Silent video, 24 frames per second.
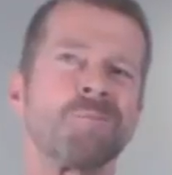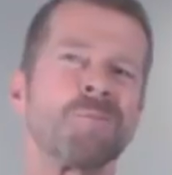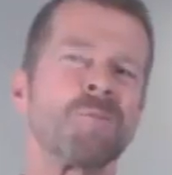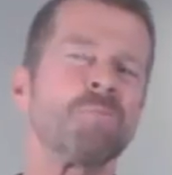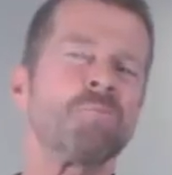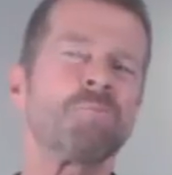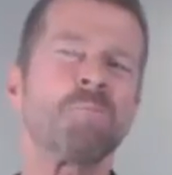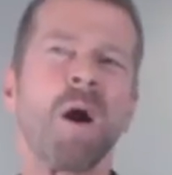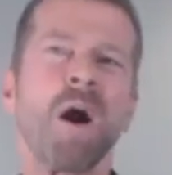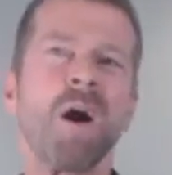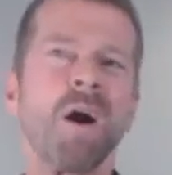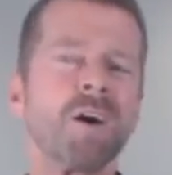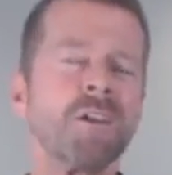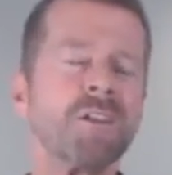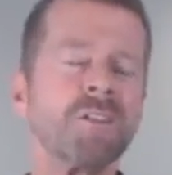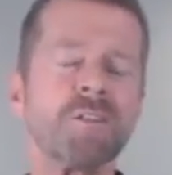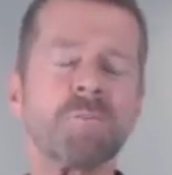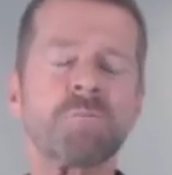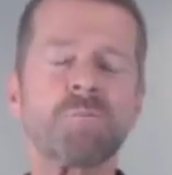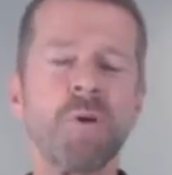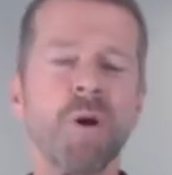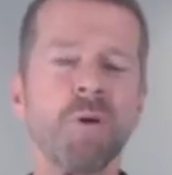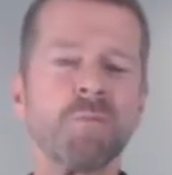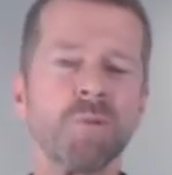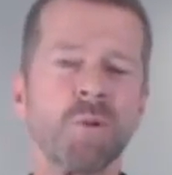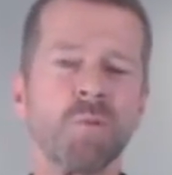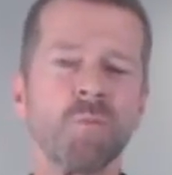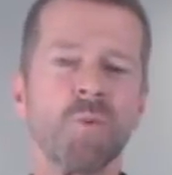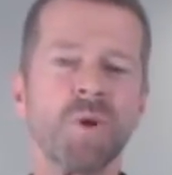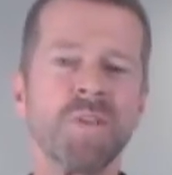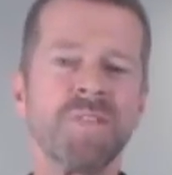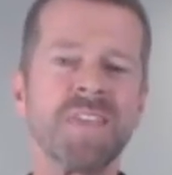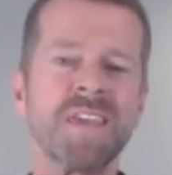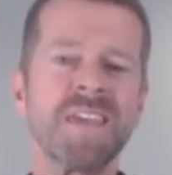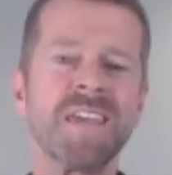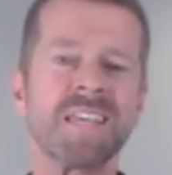part of the problem
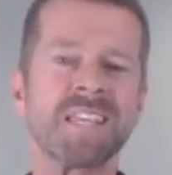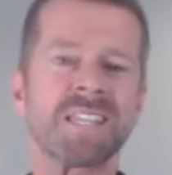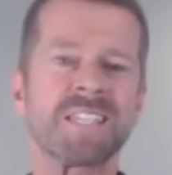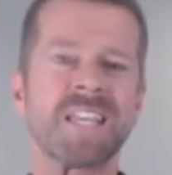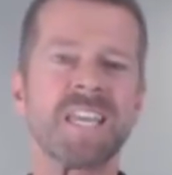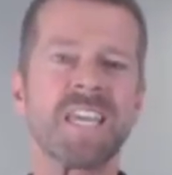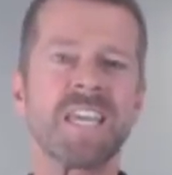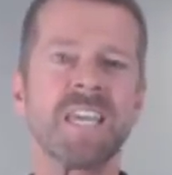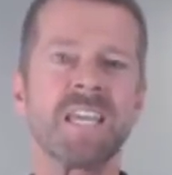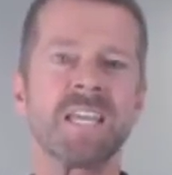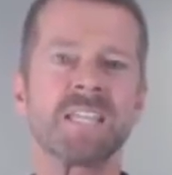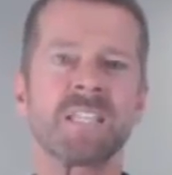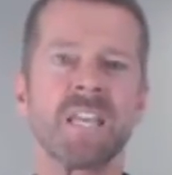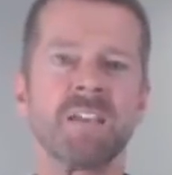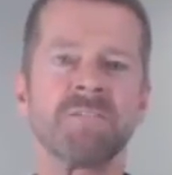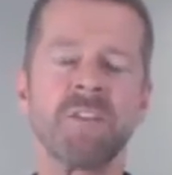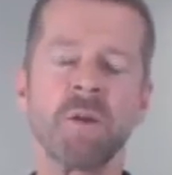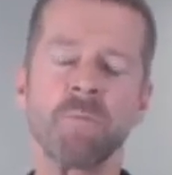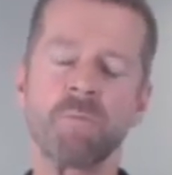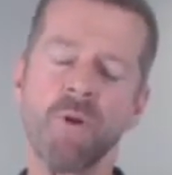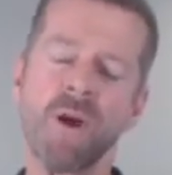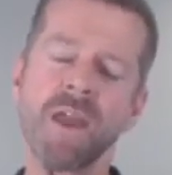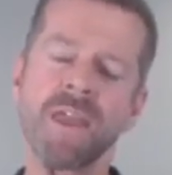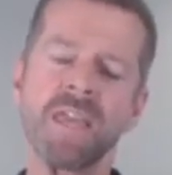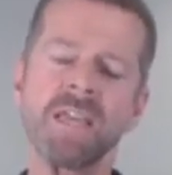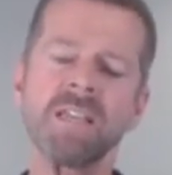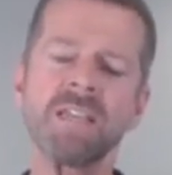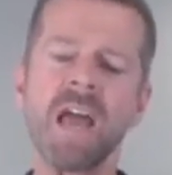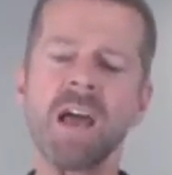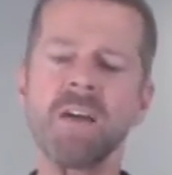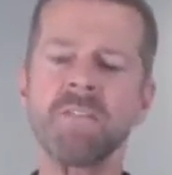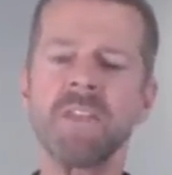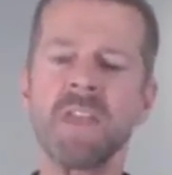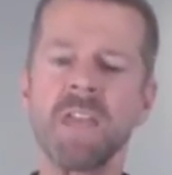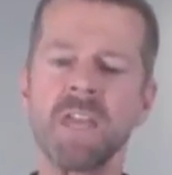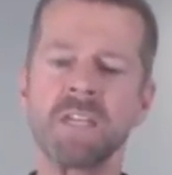with this is if you're breaking
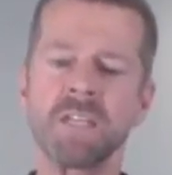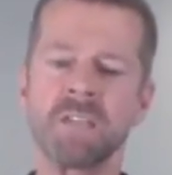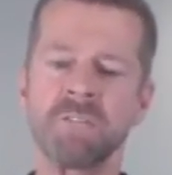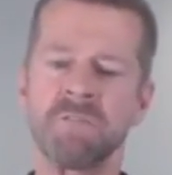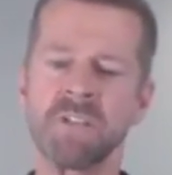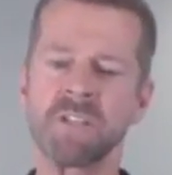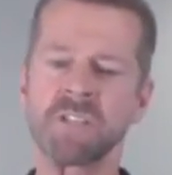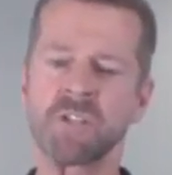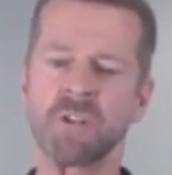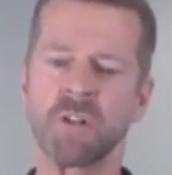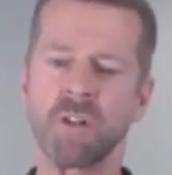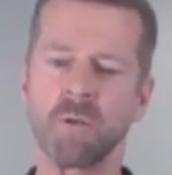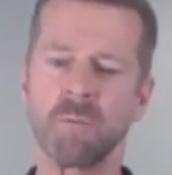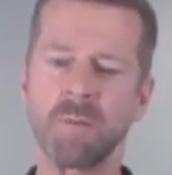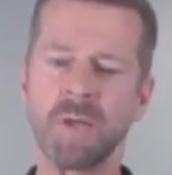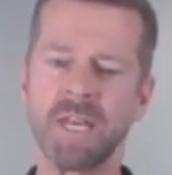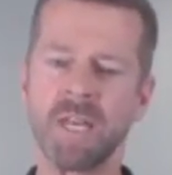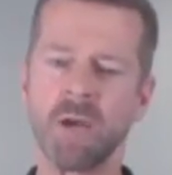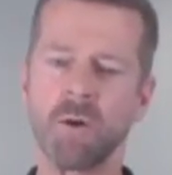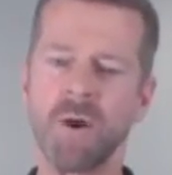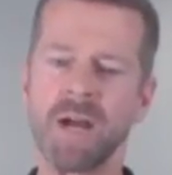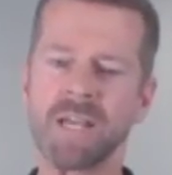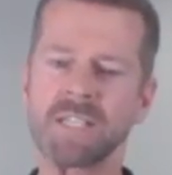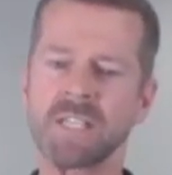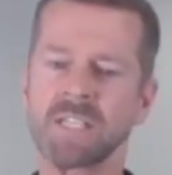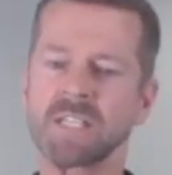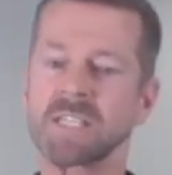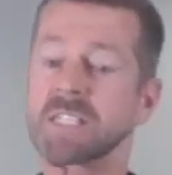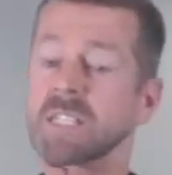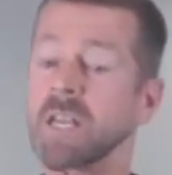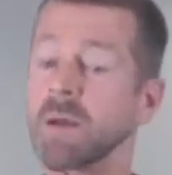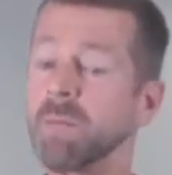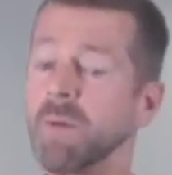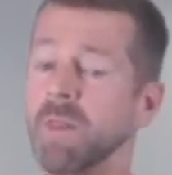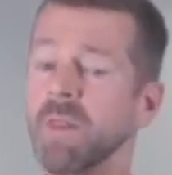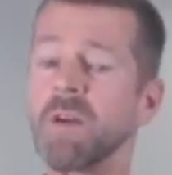down the individual amino acids,
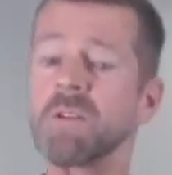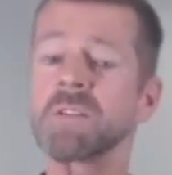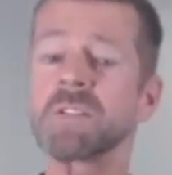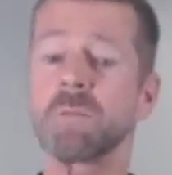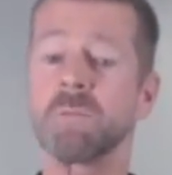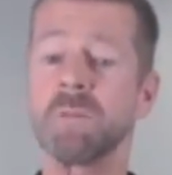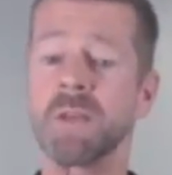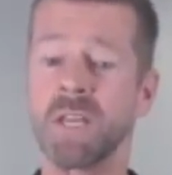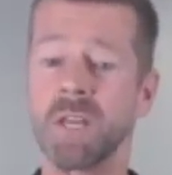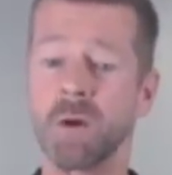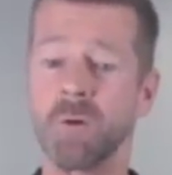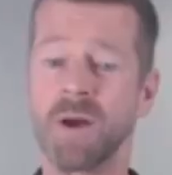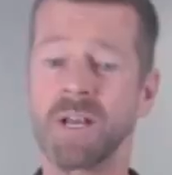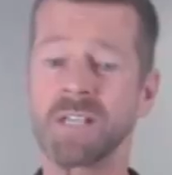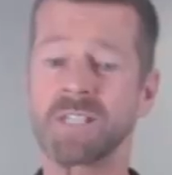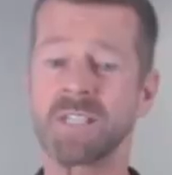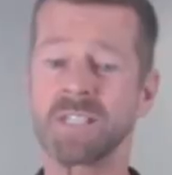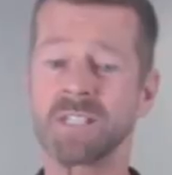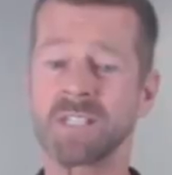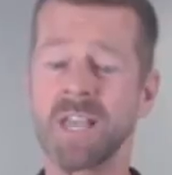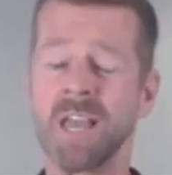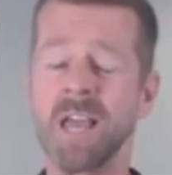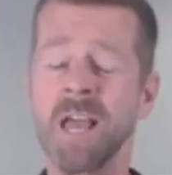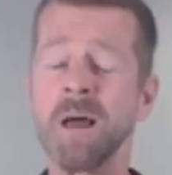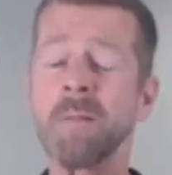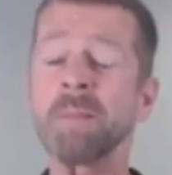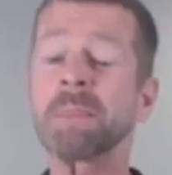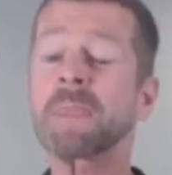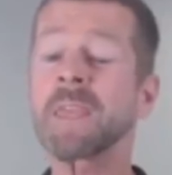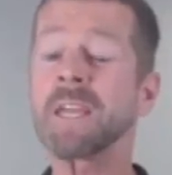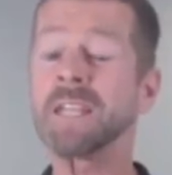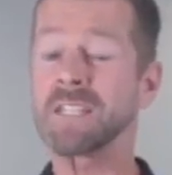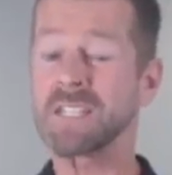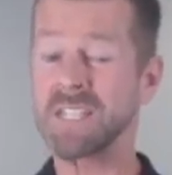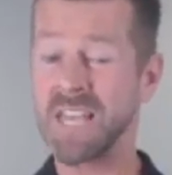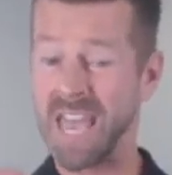some of those amino acids
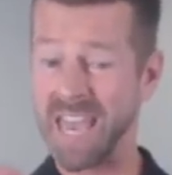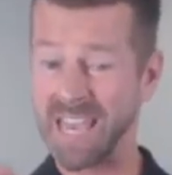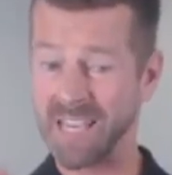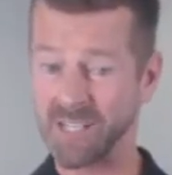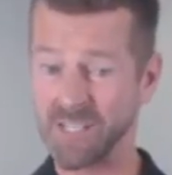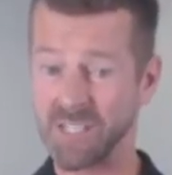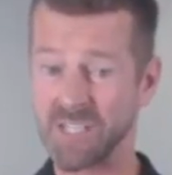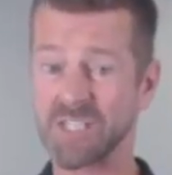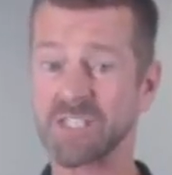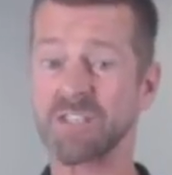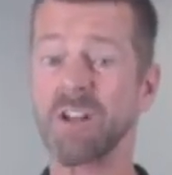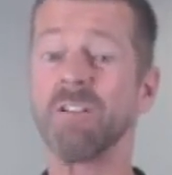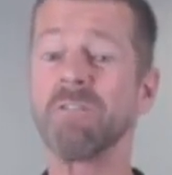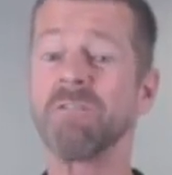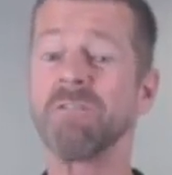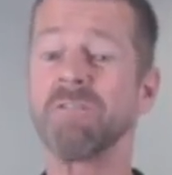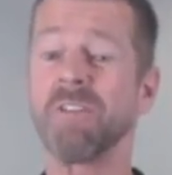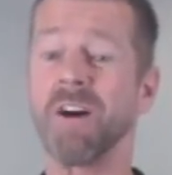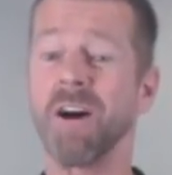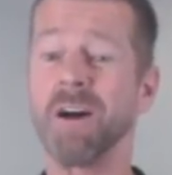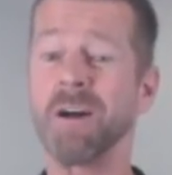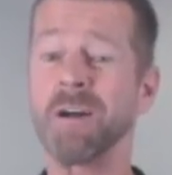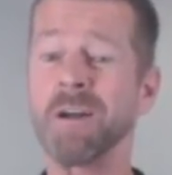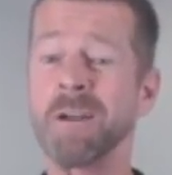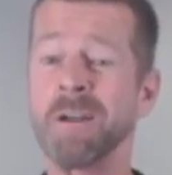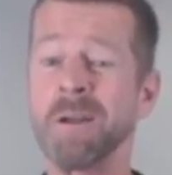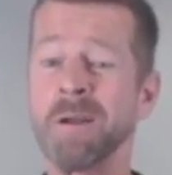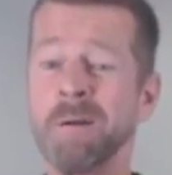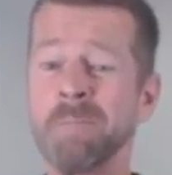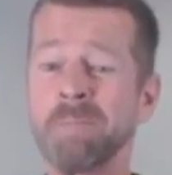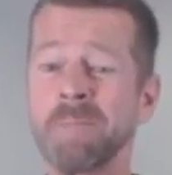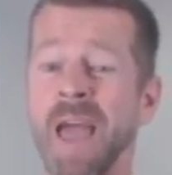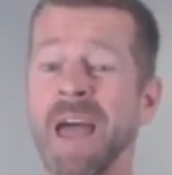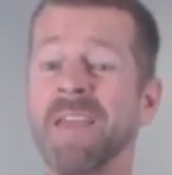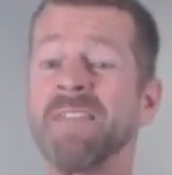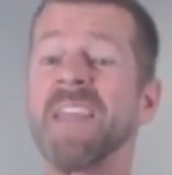contain sulfur,
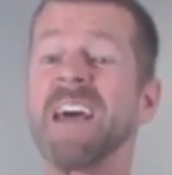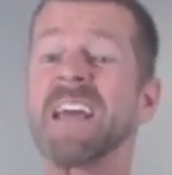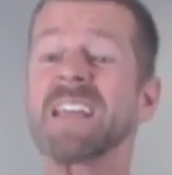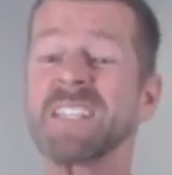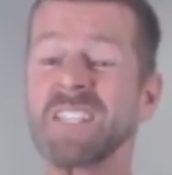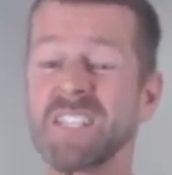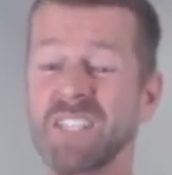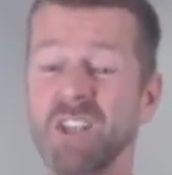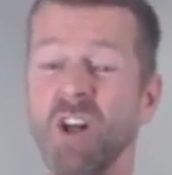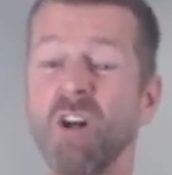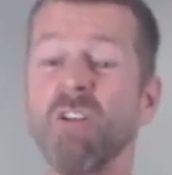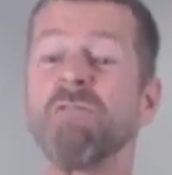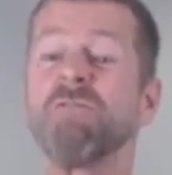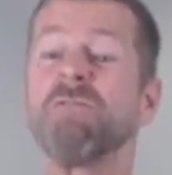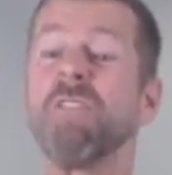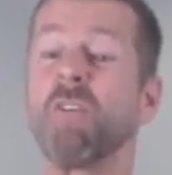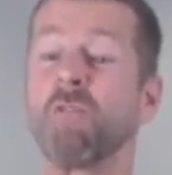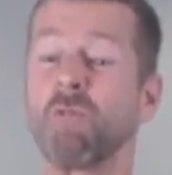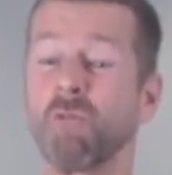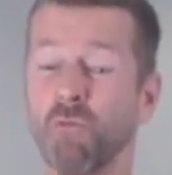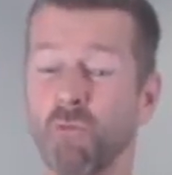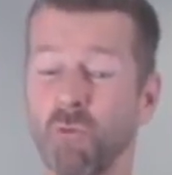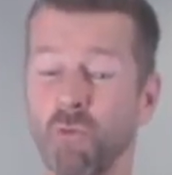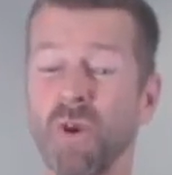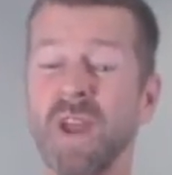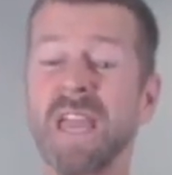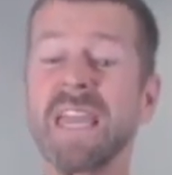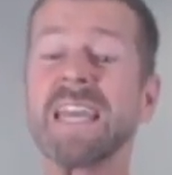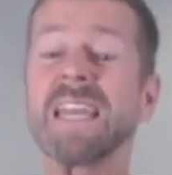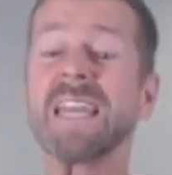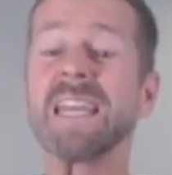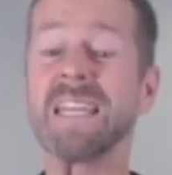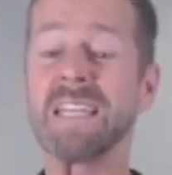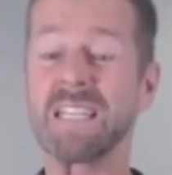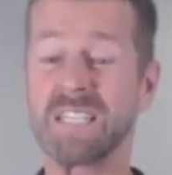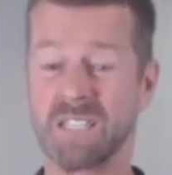and that sulfur
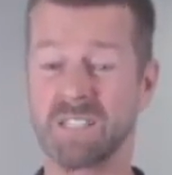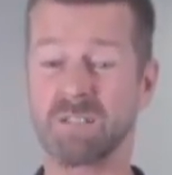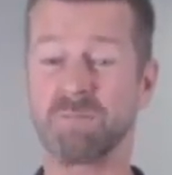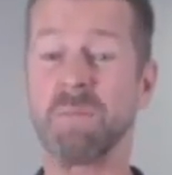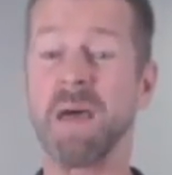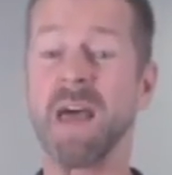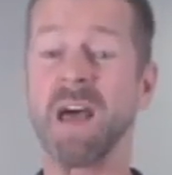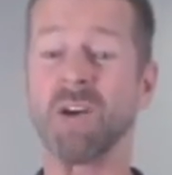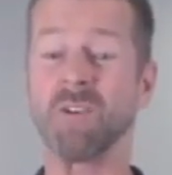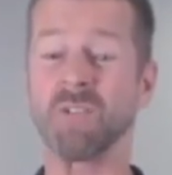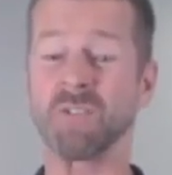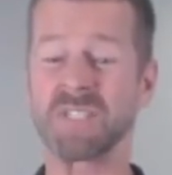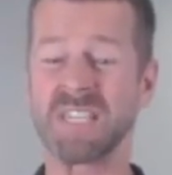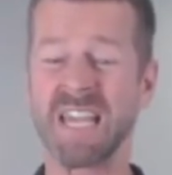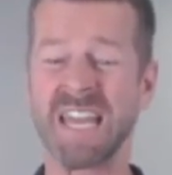really smells.